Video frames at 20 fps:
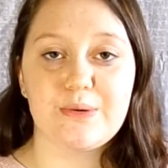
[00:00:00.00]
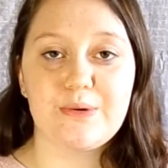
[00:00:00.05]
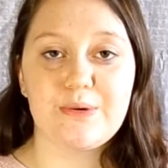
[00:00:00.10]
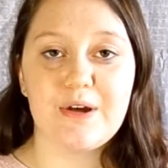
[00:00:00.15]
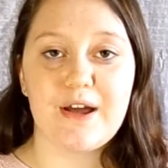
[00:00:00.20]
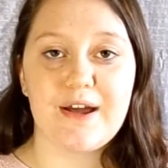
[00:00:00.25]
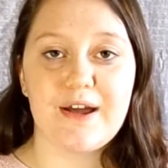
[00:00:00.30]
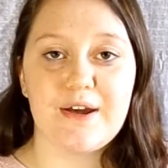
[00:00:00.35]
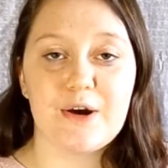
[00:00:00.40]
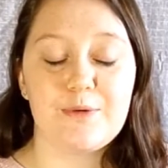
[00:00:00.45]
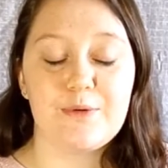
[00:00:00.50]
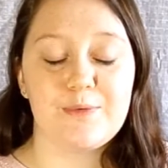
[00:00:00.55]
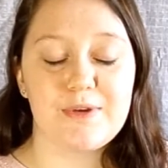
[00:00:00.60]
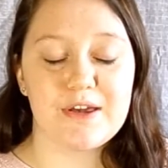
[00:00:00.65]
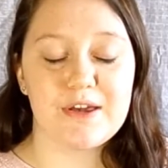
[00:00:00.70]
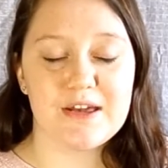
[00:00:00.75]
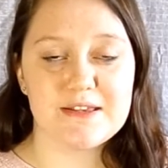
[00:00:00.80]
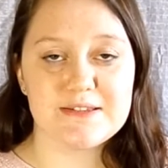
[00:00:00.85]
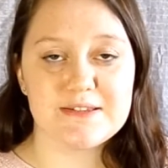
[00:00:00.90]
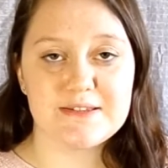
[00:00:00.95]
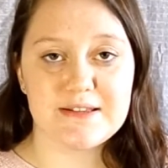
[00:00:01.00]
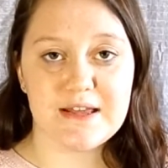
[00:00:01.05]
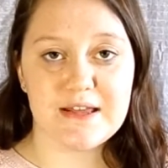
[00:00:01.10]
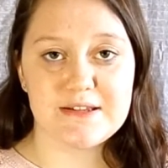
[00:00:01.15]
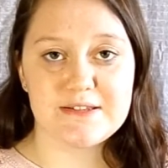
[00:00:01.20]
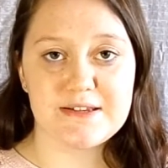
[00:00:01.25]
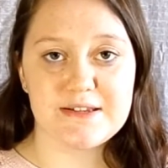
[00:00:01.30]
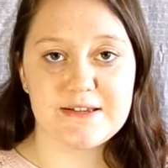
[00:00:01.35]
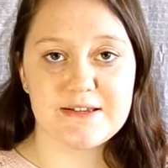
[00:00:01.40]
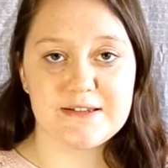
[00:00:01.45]
I hope you guys liked
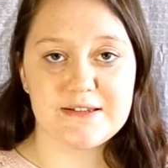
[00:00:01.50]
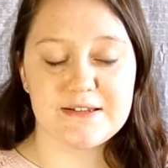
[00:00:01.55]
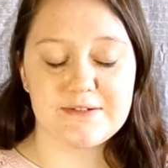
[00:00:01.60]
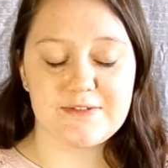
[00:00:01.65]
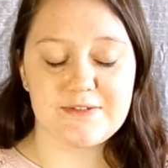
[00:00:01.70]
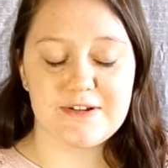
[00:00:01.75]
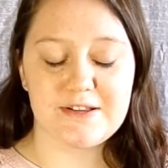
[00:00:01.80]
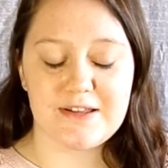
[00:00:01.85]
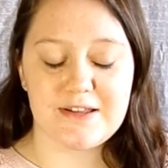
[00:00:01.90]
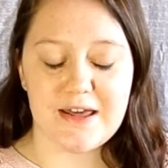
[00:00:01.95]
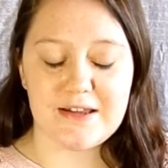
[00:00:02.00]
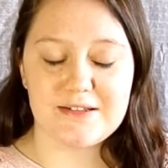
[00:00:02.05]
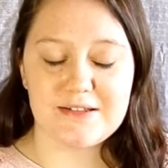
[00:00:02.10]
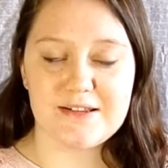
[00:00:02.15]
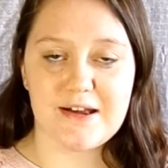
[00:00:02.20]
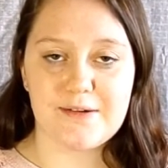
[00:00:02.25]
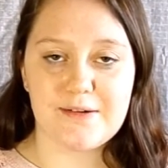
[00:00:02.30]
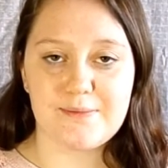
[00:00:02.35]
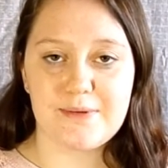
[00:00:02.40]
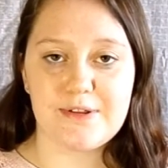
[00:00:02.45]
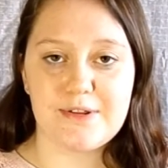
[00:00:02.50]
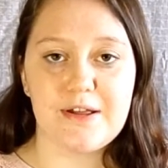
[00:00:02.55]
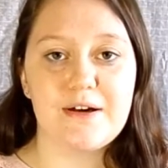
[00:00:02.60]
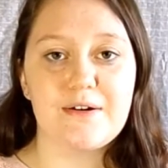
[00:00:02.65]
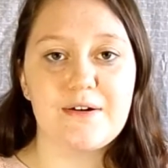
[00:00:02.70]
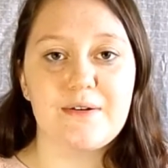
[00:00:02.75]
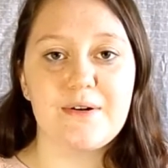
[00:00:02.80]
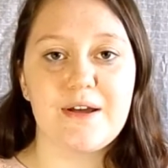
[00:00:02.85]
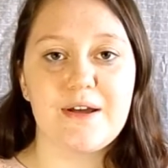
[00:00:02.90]
it. Give it a like down below,